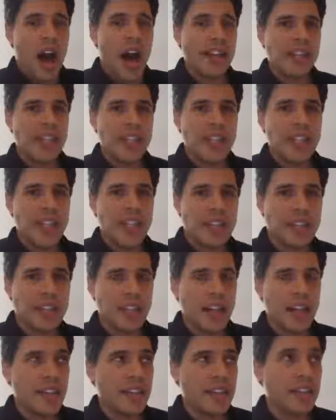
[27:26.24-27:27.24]
I think
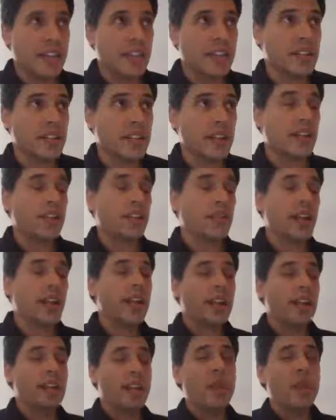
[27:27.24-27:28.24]
that's a
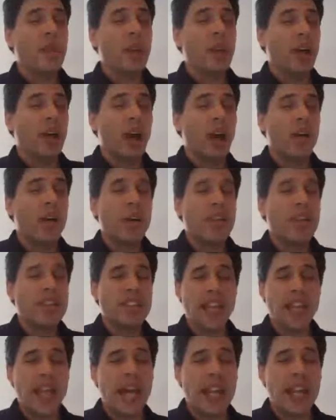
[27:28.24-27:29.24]
great example.
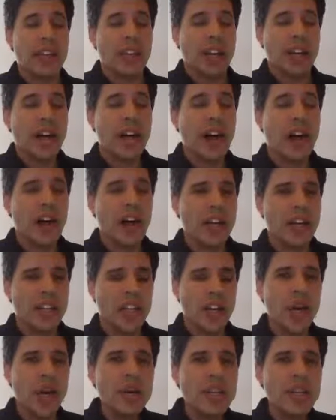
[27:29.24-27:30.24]
Once again,
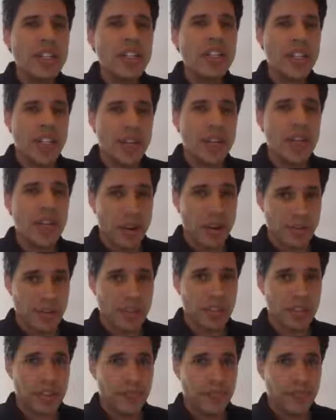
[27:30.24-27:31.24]
go to the
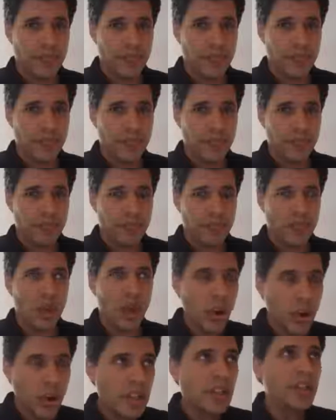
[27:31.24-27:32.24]
heroes.
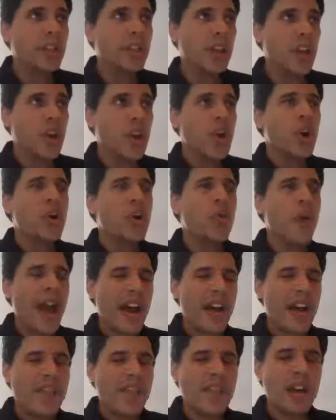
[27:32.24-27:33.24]
Go to
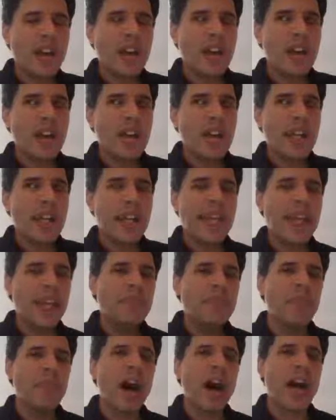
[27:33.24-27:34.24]
whoever
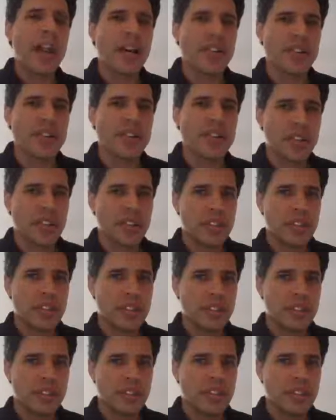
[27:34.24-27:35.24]
he admires.
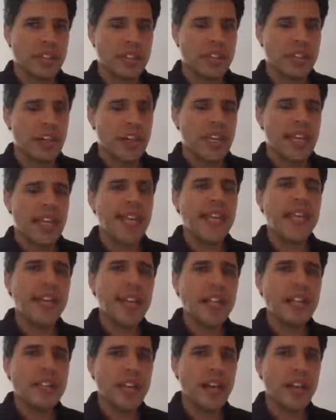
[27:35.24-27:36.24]

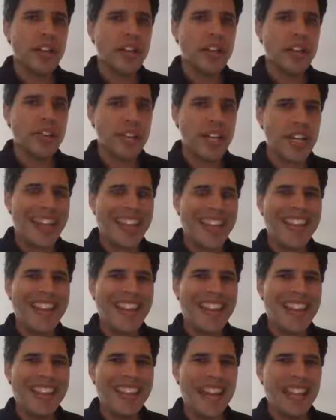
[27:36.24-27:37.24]
He needs to
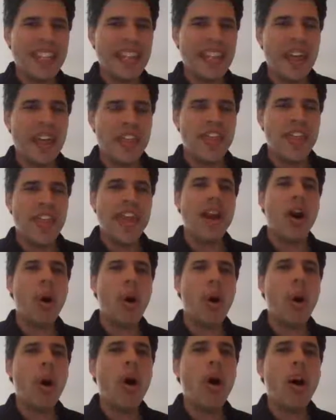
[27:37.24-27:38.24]
understand that
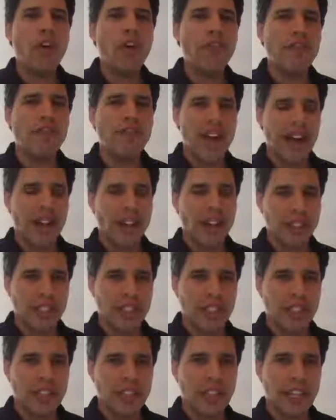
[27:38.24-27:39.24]
they all
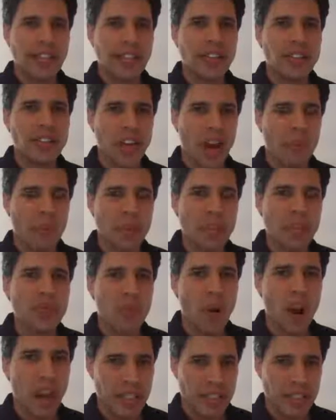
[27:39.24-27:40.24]
felt like the
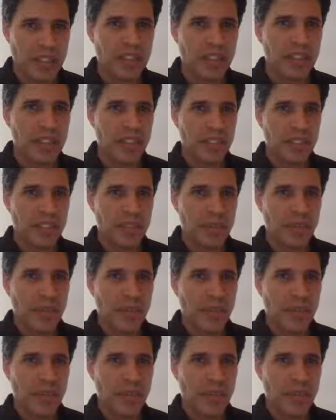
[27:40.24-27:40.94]
dumbest ones.